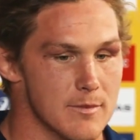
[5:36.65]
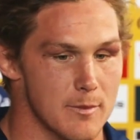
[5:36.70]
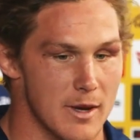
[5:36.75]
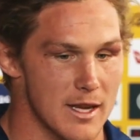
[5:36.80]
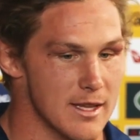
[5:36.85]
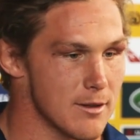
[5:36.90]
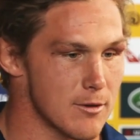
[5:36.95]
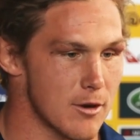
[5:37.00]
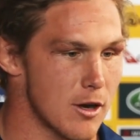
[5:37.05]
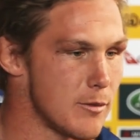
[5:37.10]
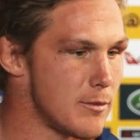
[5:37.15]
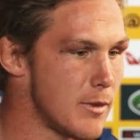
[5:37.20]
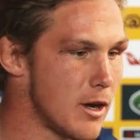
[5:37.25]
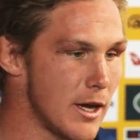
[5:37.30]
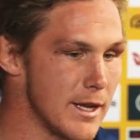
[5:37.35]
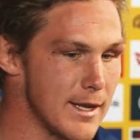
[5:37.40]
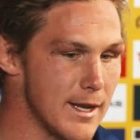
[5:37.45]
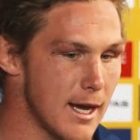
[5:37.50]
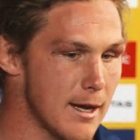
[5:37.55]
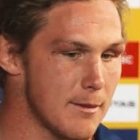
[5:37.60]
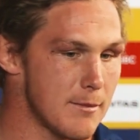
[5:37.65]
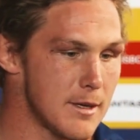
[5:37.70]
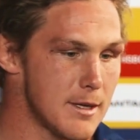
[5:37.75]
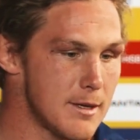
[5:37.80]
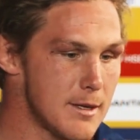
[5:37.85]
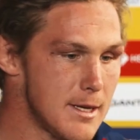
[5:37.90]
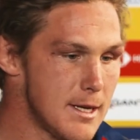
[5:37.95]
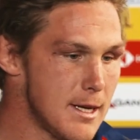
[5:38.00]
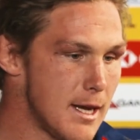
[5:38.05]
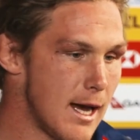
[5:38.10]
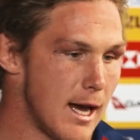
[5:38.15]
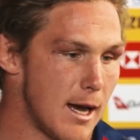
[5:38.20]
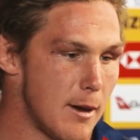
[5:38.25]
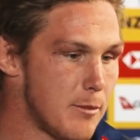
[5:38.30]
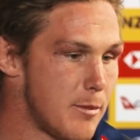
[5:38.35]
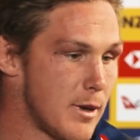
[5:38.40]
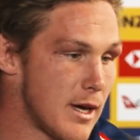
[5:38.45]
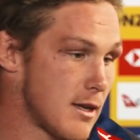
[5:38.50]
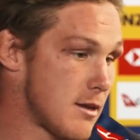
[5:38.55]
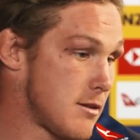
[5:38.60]
make their own mind up.
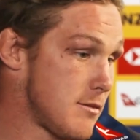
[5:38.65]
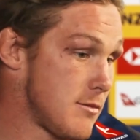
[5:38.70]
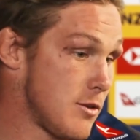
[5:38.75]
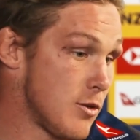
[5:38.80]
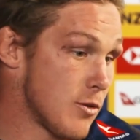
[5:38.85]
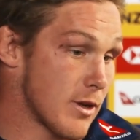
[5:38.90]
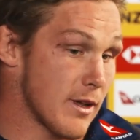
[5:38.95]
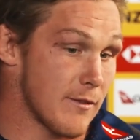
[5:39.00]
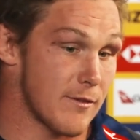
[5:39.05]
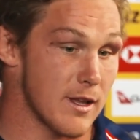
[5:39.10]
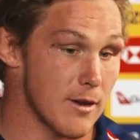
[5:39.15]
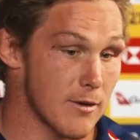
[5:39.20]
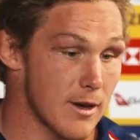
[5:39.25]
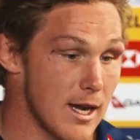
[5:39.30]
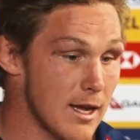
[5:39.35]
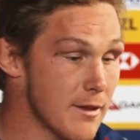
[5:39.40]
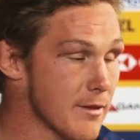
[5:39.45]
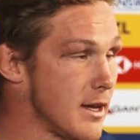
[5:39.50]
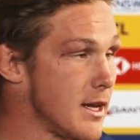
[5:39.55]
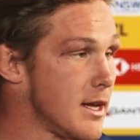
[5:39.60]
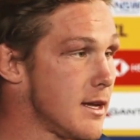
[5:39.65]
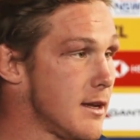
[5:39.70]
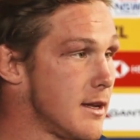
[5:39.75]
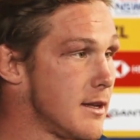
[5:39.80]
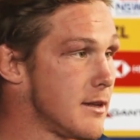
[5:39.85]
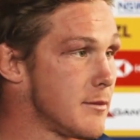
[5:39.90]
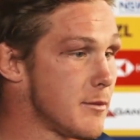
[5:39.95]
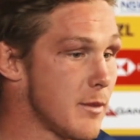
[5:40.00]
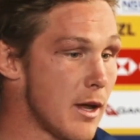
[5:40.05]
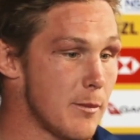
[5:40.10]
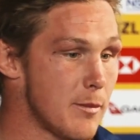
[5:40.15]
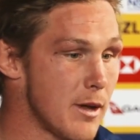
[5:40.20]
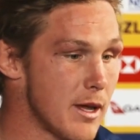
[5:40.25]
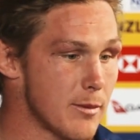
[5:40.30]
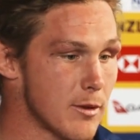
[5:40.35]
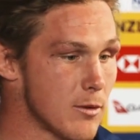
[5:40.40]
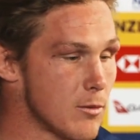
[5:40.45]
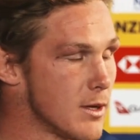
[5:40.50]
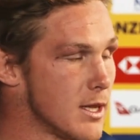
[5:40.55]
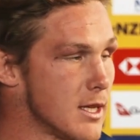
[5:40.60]
But look, if they're out there and
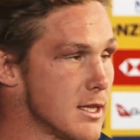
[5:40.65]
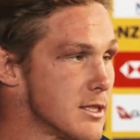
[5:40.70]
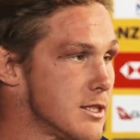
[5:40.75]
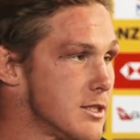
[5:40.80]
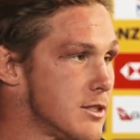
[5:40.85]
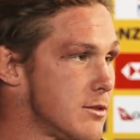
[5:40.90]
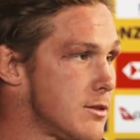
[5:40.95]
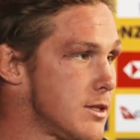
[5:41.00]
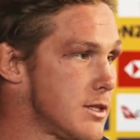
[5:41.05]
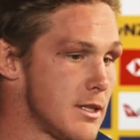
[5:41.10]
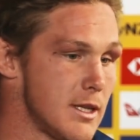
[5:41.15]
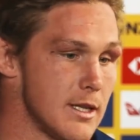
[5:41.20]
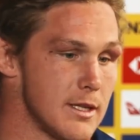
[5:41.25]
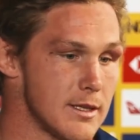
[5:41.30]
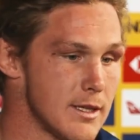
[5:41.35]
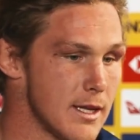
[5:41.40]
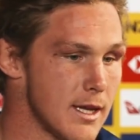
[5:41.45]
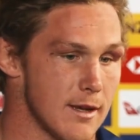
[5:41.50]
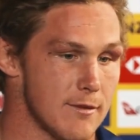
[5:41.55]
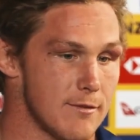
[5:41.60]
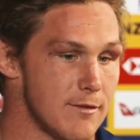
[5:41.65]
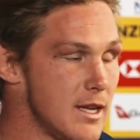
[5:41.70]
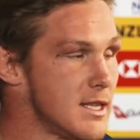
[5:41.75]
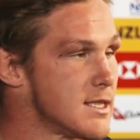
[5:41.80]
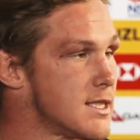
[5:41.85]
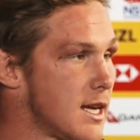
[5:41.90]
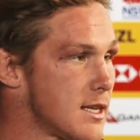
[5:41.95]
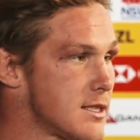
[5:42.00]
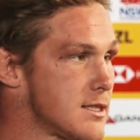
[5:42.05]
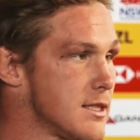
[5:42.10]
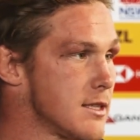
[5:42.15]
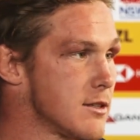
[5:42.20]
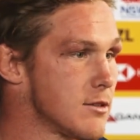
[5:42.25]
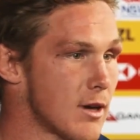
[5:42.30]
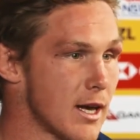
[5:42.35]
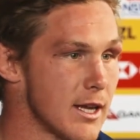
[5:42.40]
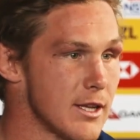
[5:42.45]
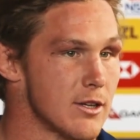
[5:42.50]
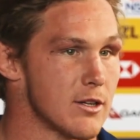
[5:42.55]
people are willing to do it, then yeah, fantastic, great.